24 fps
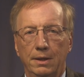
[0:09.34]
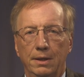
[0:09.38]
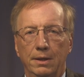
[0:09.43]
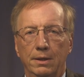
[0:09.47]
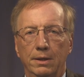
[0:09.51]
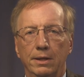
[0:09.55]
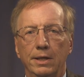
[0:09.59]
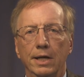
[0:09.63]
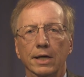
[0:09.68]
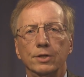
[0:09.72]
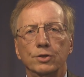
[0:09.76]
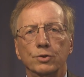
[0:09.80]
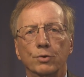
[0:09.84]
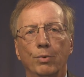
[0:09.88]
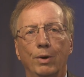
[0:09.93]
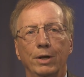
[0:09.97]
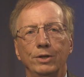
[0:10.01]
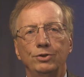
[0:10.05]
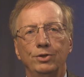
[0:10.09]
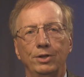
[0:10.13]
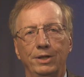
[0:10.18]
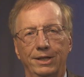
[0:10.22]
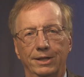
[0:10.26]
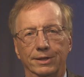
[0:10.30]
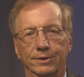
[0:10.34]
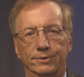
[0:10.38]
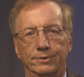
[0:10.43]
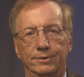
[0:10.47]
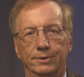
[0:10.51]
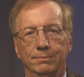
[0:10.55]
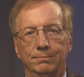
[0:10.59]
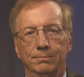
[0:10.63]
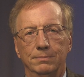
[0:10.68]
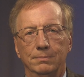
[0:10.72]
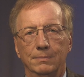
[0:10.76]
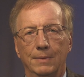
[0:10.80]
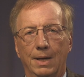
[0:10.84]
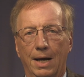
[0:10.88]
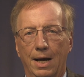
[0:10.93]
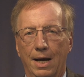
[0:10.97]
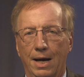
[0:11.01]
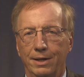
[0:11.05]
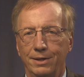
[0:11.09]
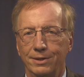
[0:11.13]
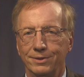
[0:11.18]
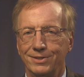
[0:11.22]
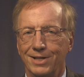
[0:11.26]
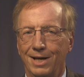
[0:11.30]
The next question is,
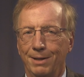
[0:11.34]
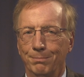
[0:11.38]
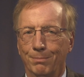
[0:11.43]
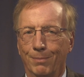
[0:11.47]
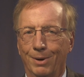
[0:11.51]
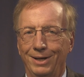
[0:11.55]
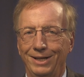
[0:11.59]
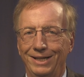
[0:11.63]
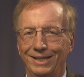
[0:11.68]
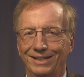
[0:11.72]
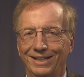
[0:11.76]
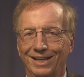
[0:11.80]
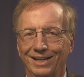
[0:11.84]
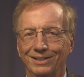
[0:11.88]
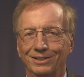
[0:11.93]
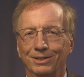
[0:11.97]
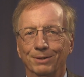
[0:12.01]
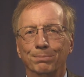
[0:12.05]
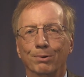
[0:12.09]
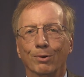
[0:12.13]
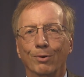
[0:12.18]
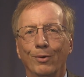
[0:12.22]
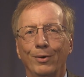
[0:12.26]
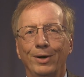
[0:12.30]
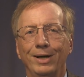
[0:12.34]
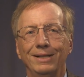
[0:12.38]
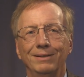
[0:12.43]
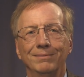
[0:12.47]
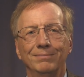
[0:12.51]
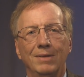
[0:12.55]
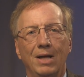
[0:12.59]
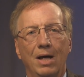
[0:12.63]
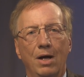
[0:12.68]
how does that money get deployed?